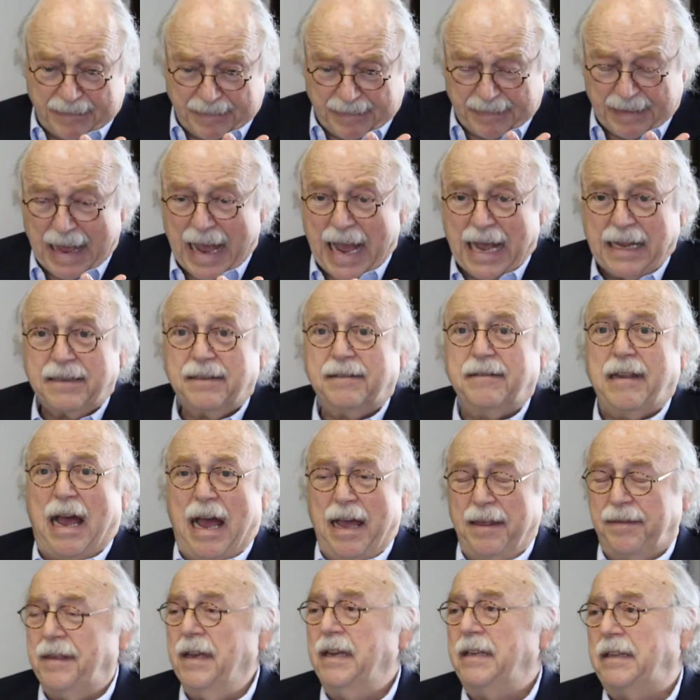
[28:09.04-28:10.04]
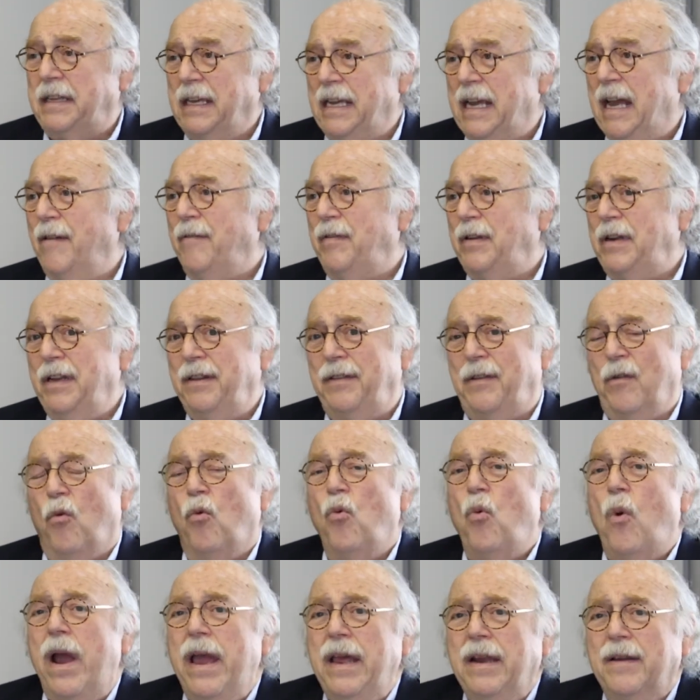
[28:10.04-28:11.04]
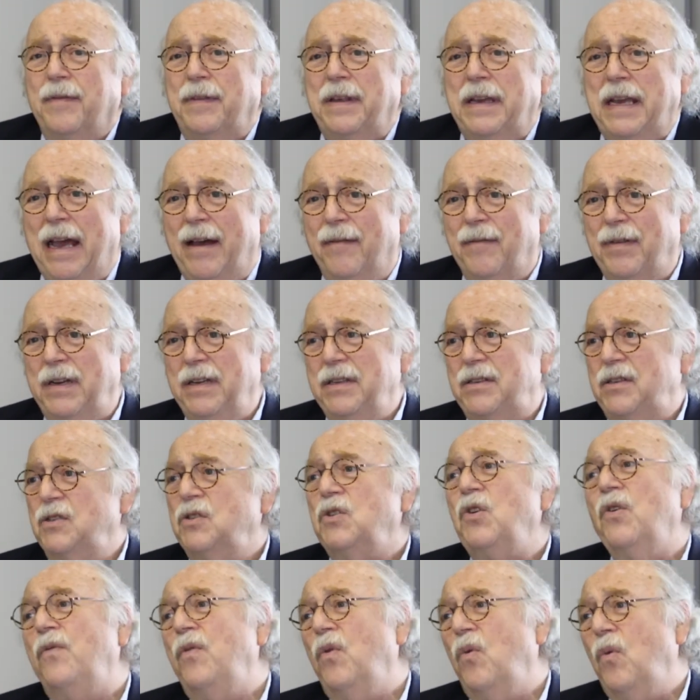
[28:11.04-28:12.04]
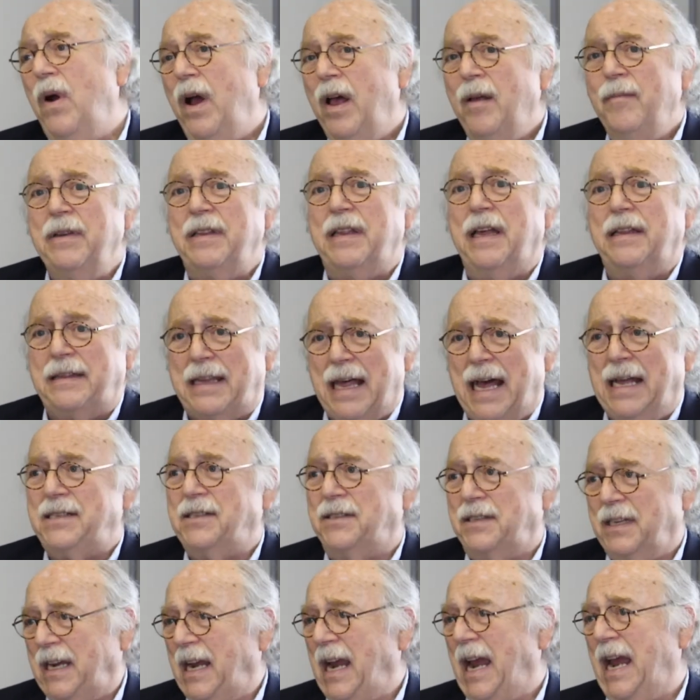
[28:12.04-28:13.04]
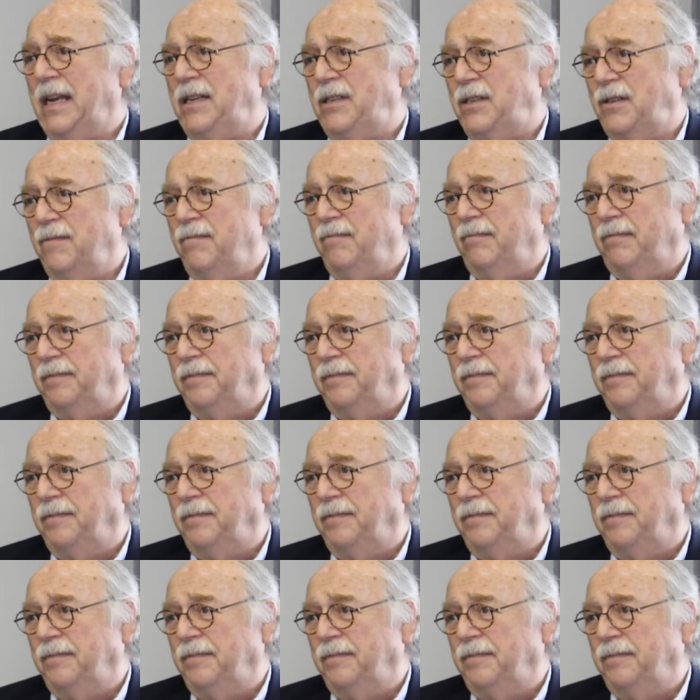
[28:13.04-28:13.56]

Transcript: That, I think the weight of the evidence is overwhelming that that's the case.